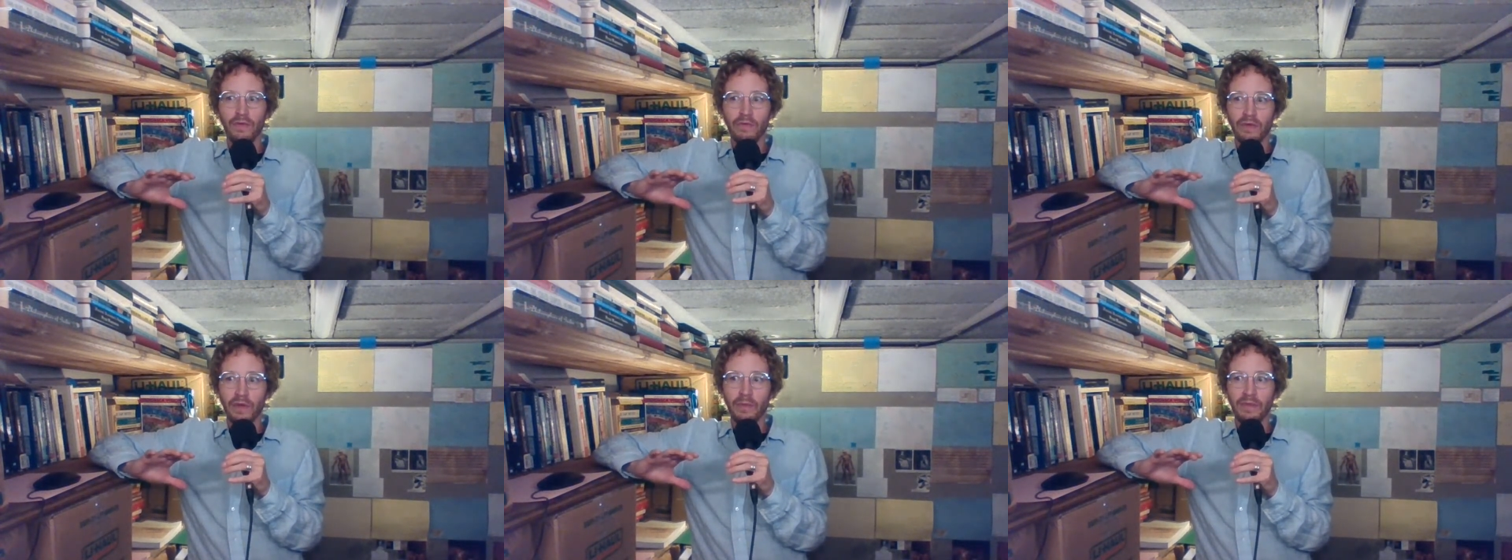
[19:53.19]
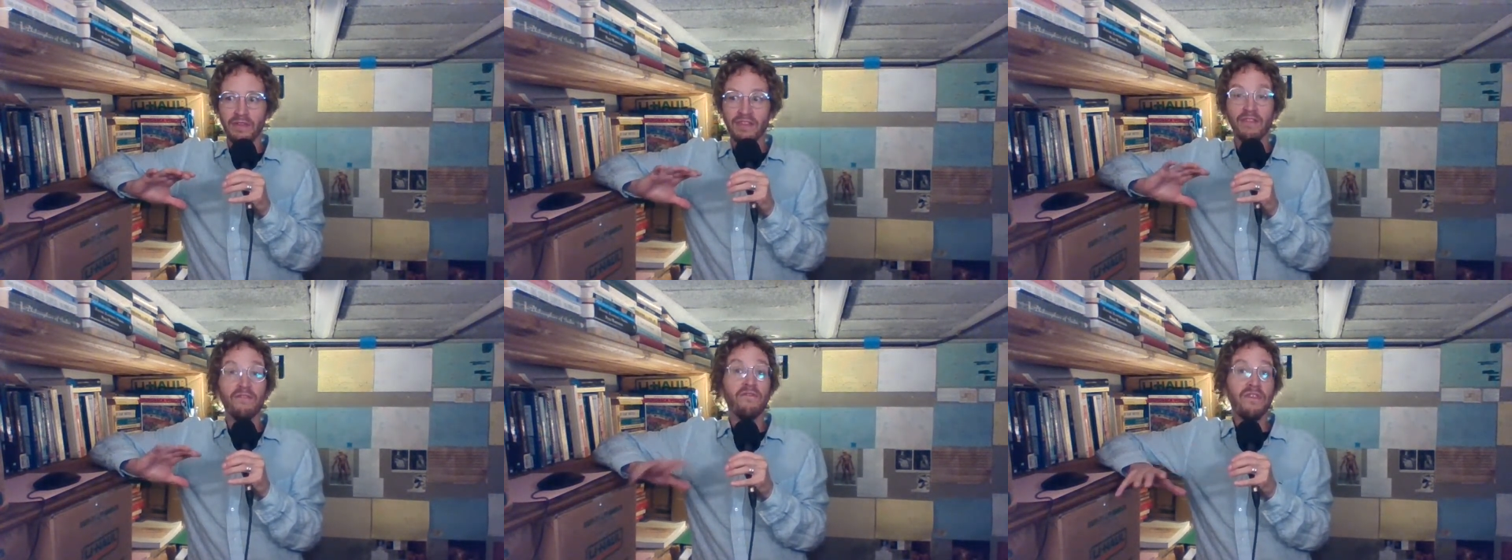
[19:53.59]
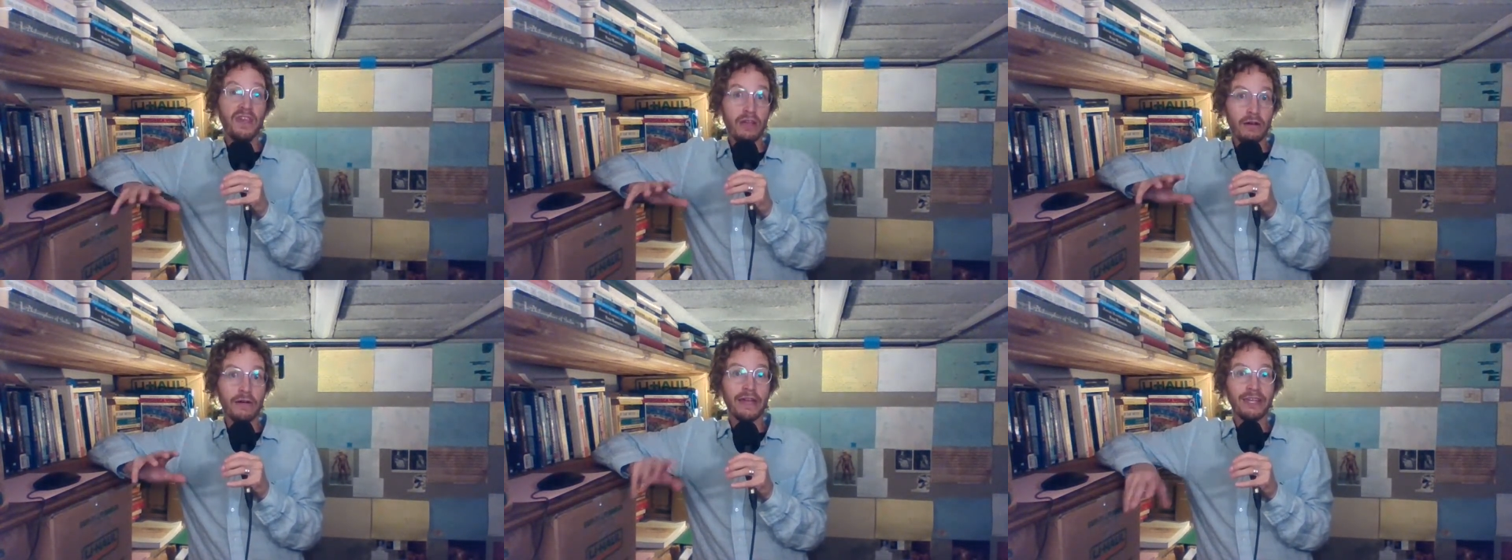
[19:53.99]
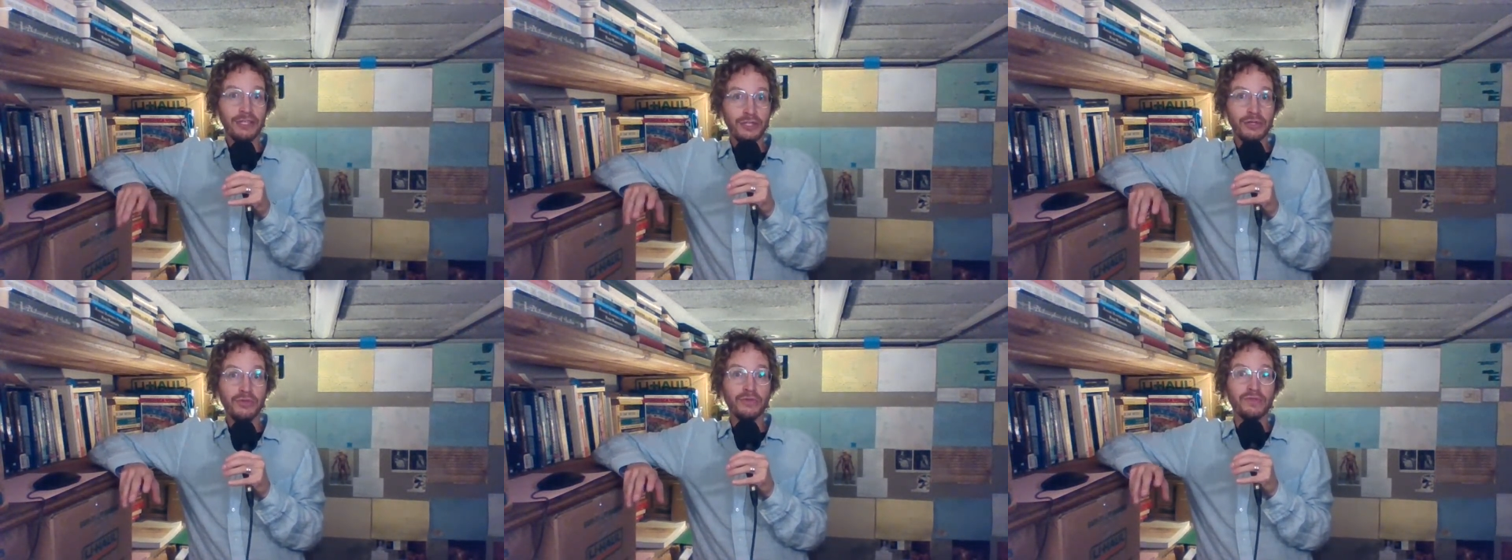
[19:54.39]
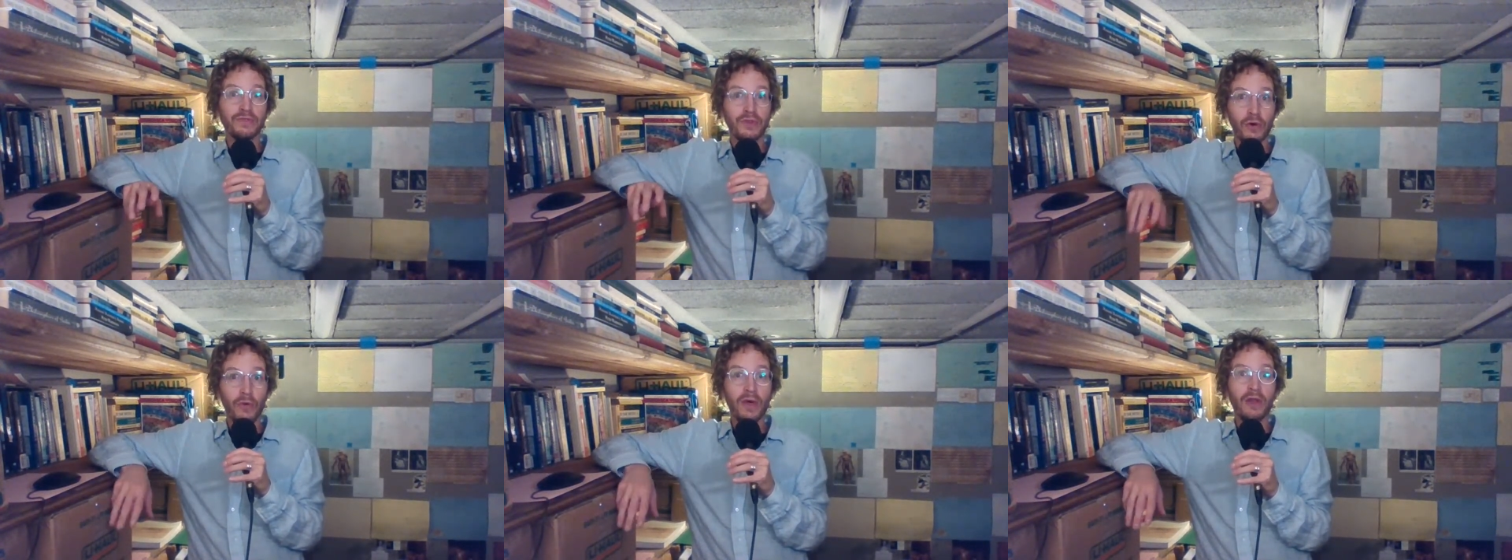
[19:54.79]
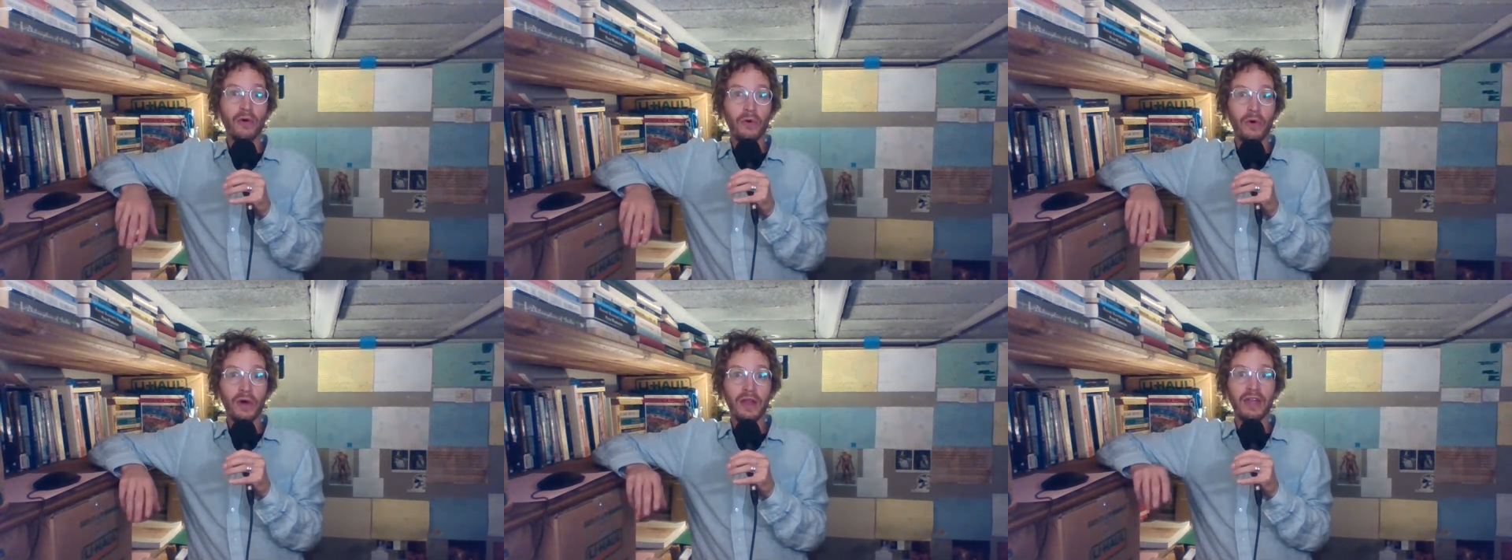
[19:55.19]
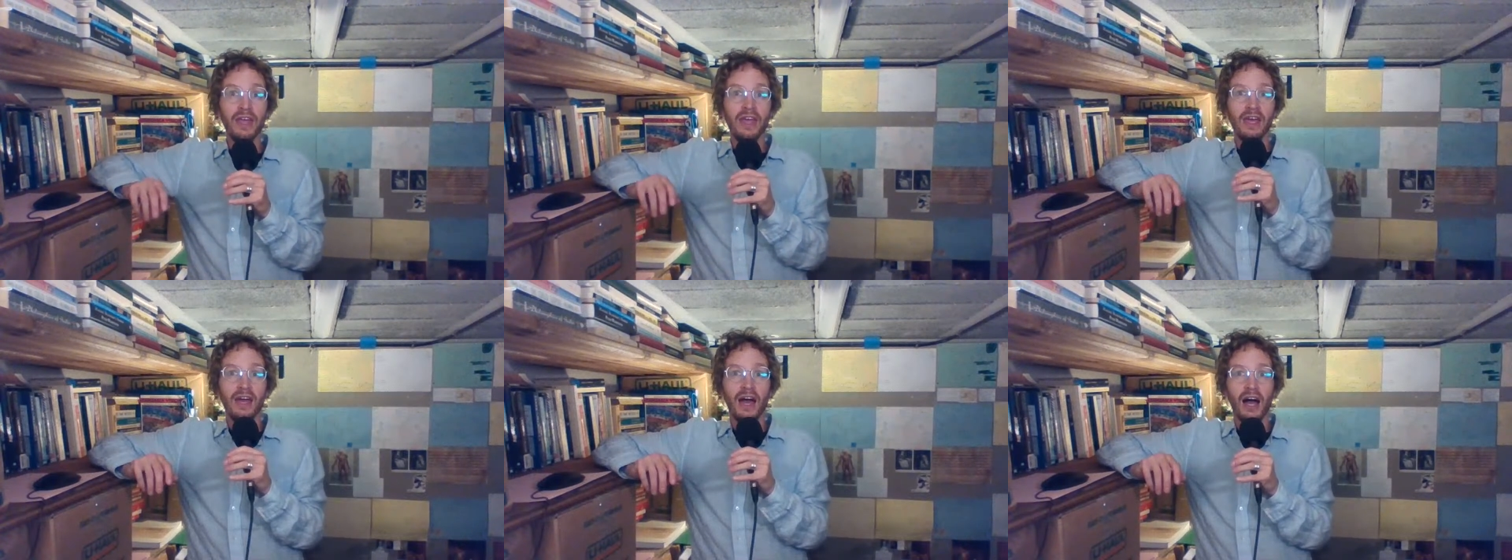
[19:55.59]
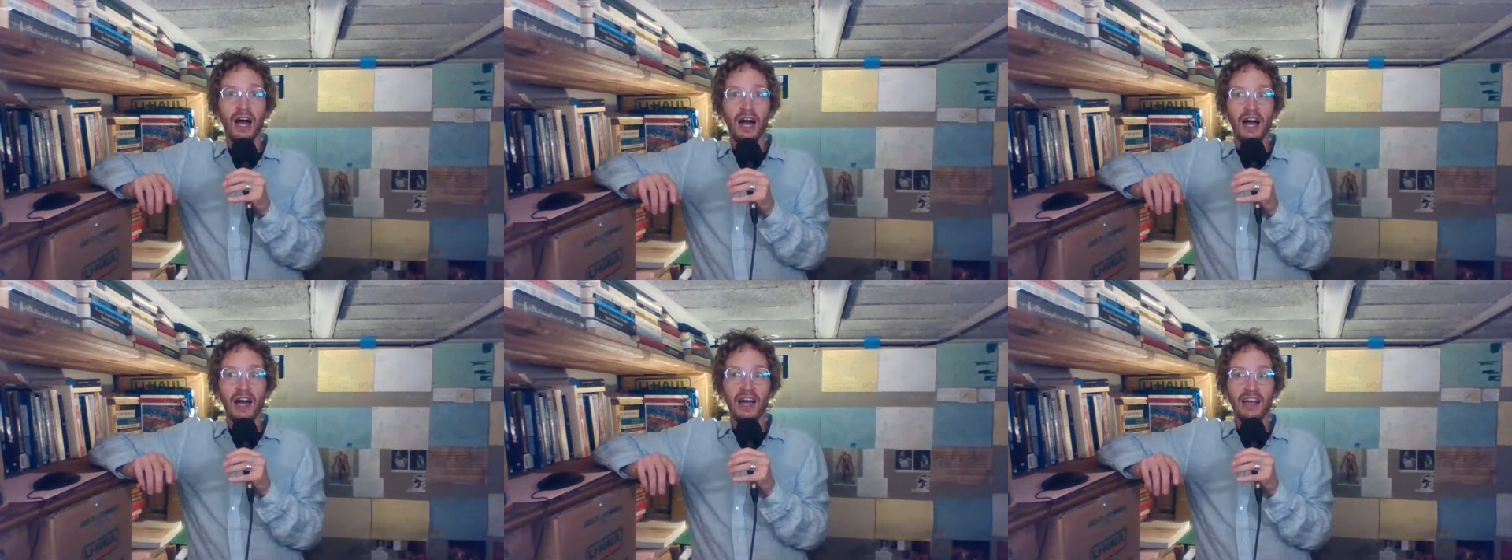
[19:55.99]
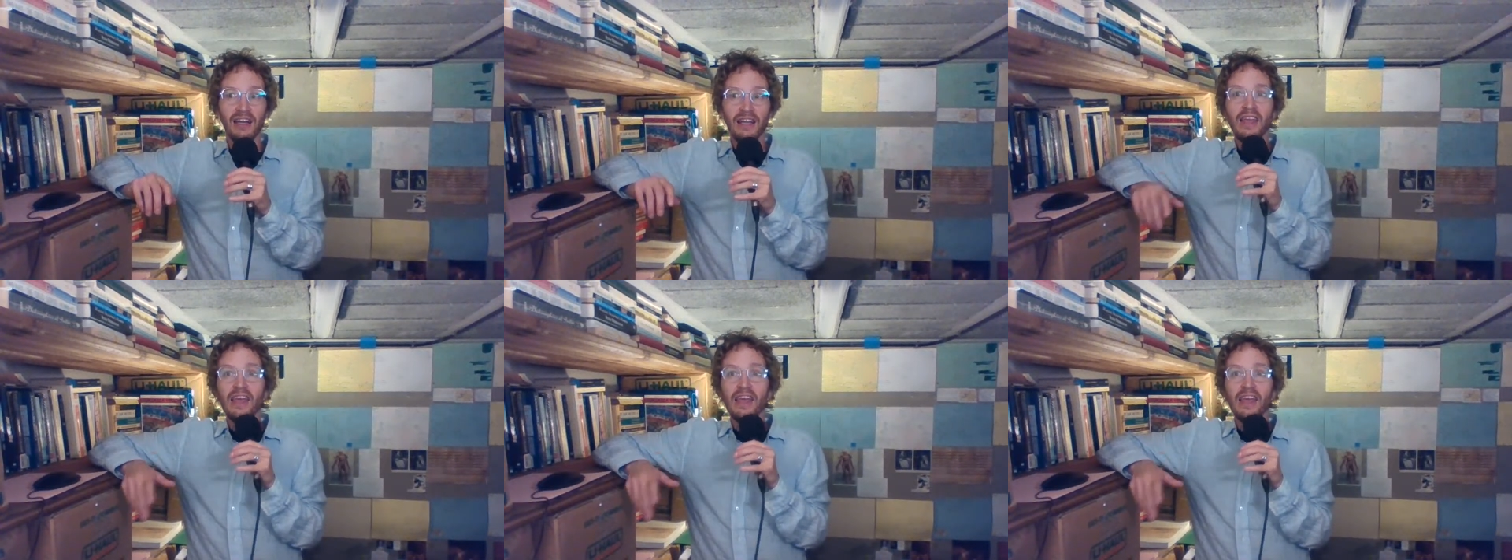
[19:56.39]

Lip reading: some severe issues going on. Uh,